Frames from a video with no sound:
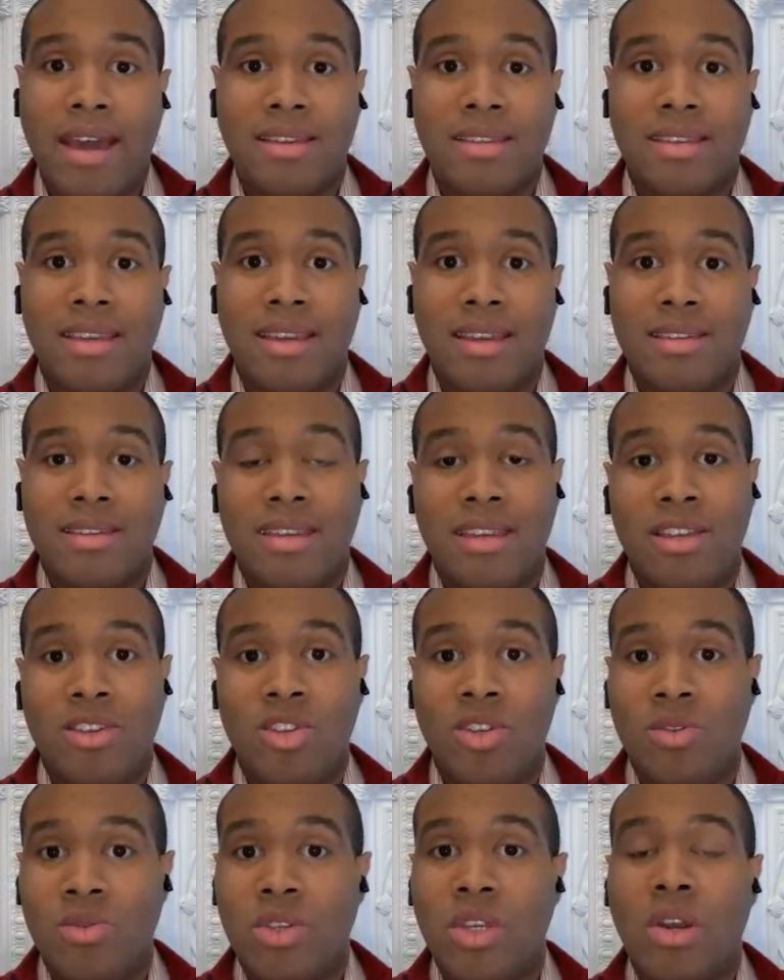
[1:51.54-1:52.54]
For
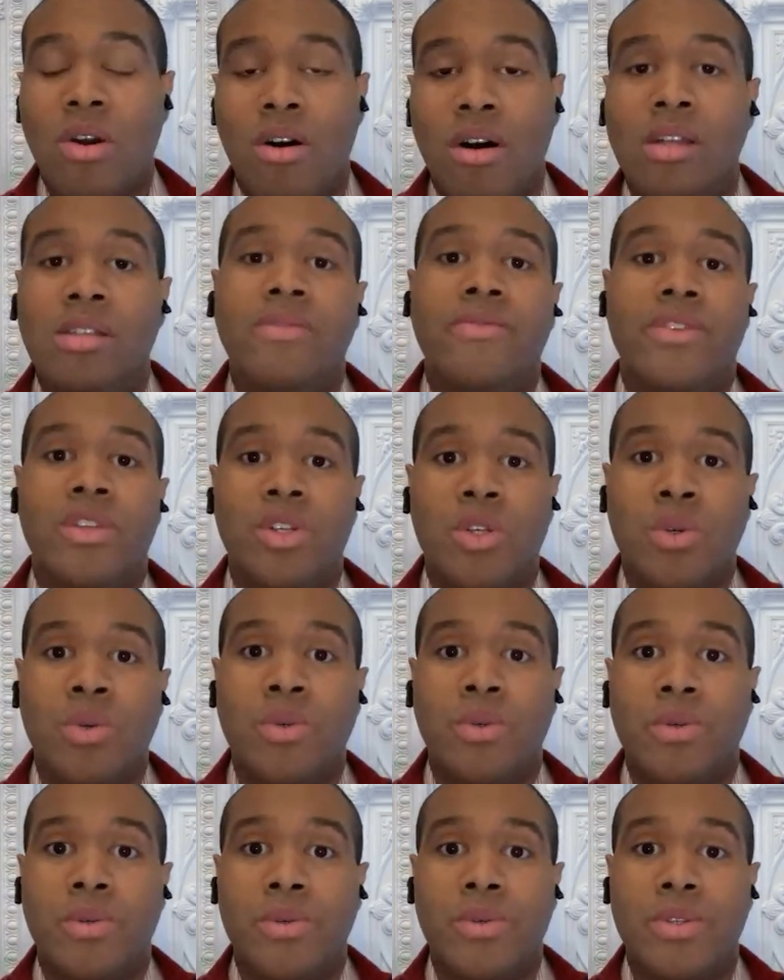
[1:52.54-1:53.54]
Anwar Robinson,
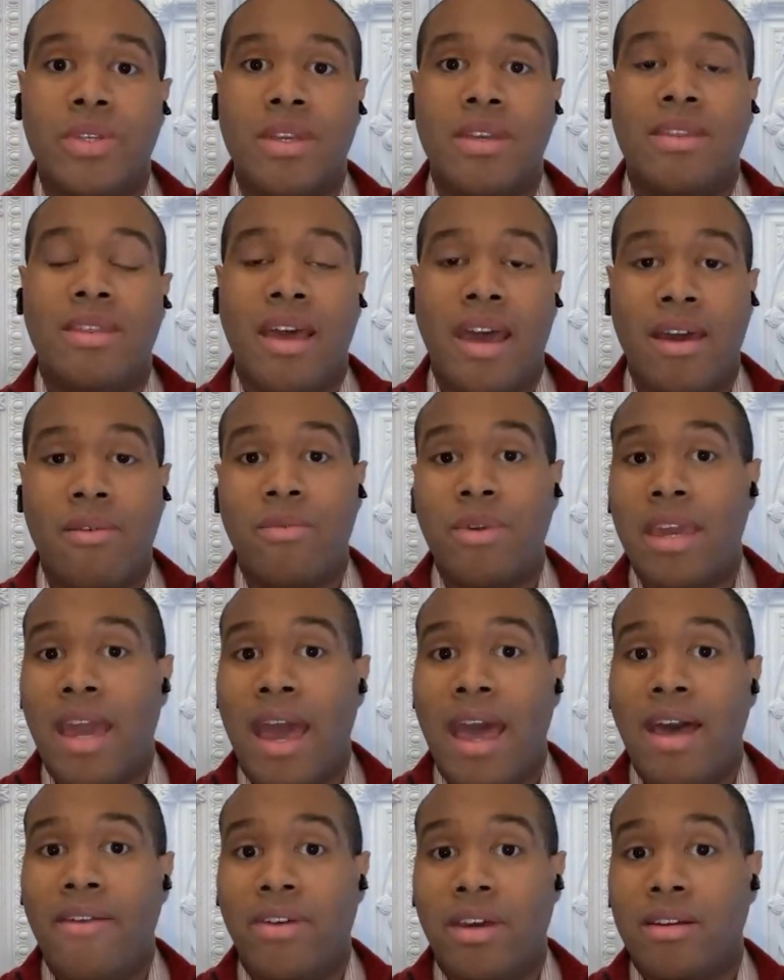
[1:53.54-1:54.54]
Director of Programs for
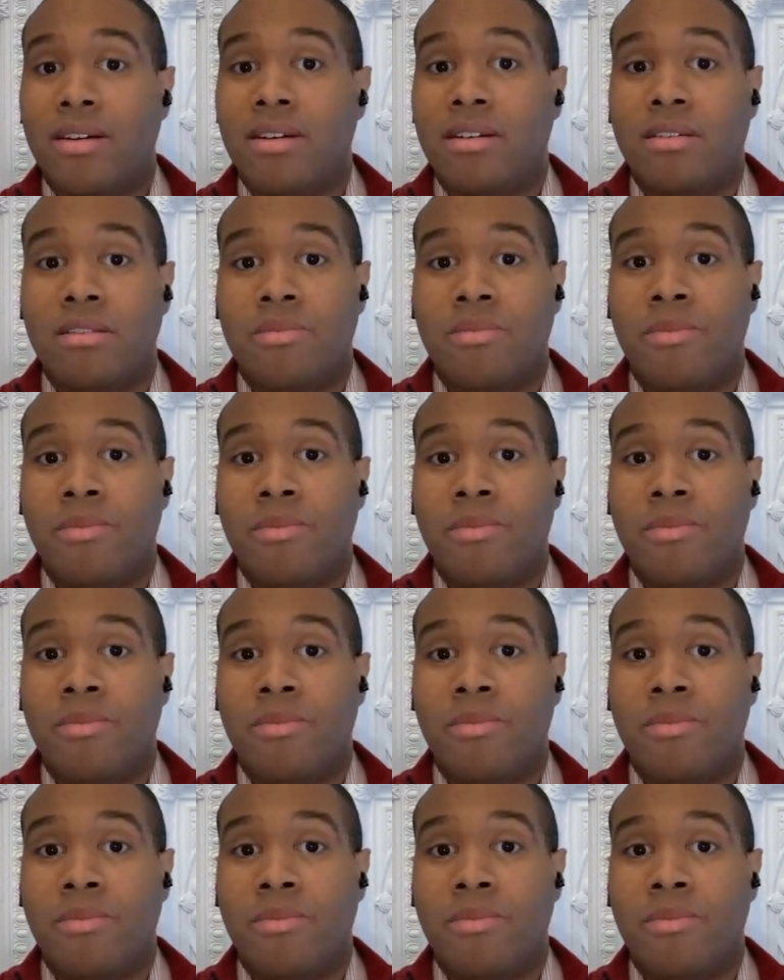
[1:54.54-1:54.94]
Education Through